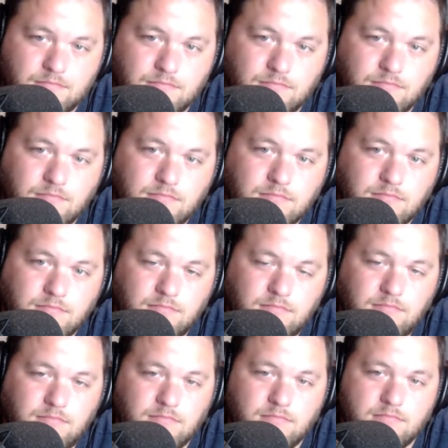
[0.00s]

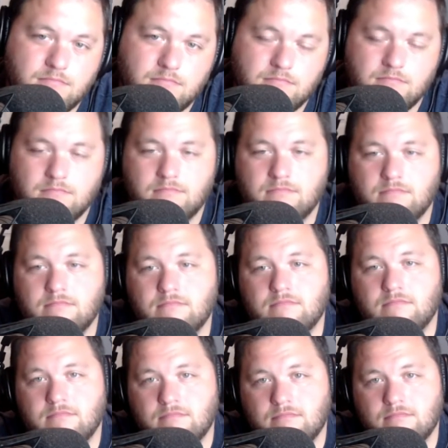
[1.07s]

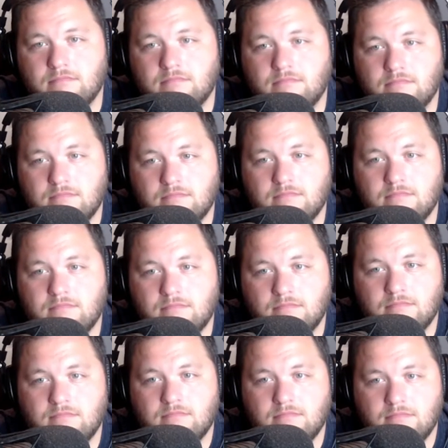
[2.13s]

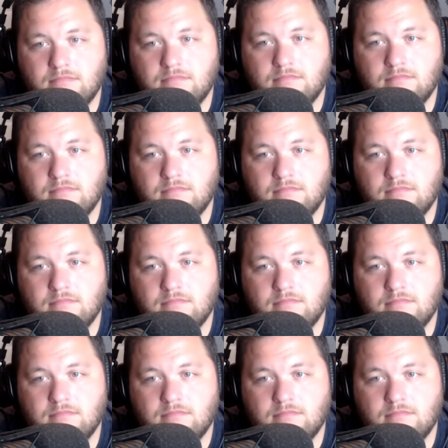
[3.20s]
(silent)